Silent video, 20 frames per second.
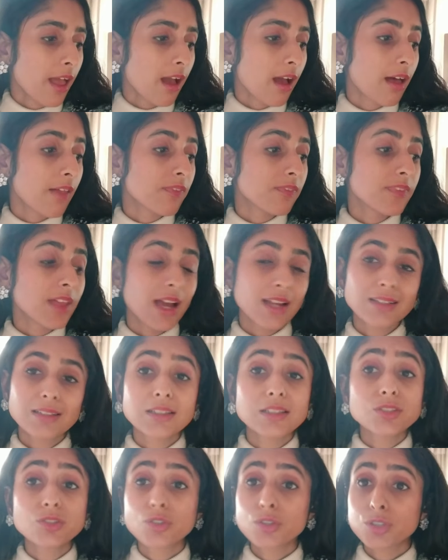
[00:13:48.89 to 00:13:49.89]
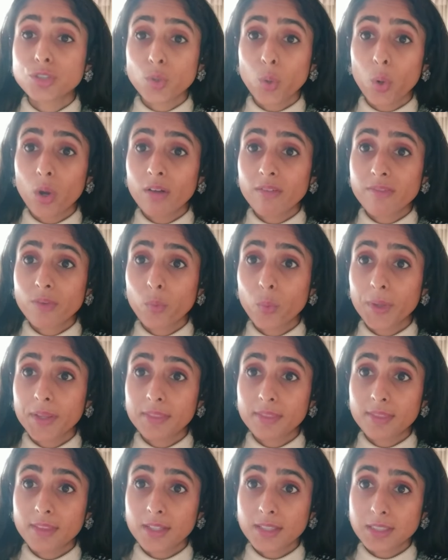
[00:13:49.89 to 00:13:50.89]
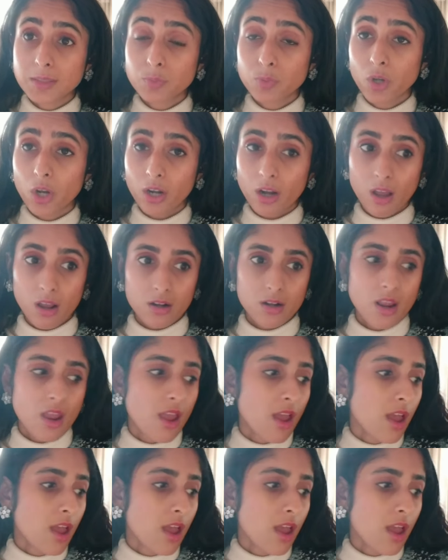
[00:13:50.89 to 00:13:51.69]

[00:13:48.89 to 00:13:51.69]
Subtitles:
And that is resolved with this product.